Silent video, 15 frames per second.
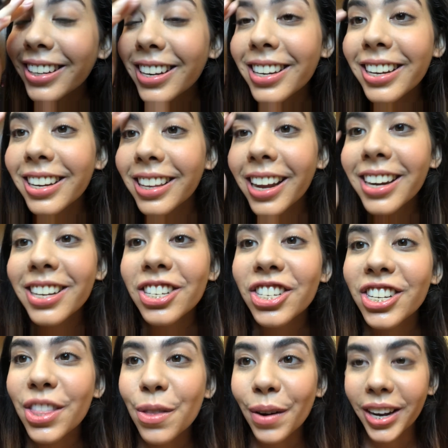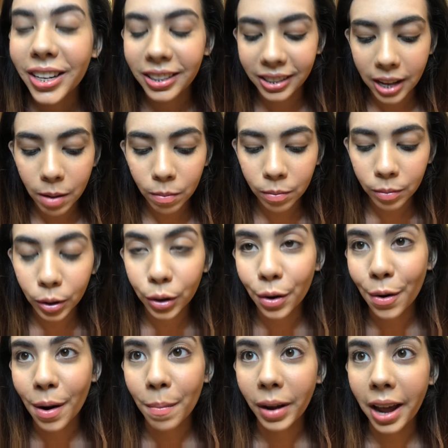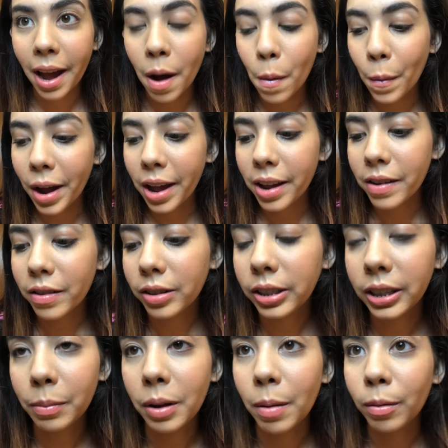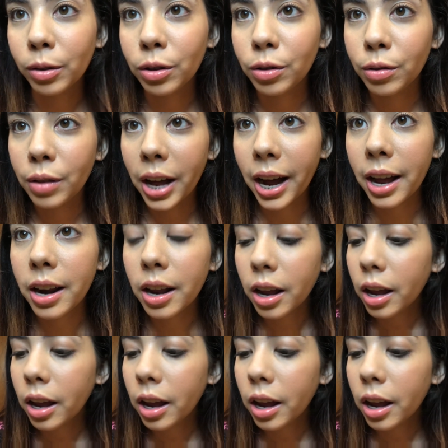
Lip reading: Indian lady. She threads them, so I can't wait to be able to do that.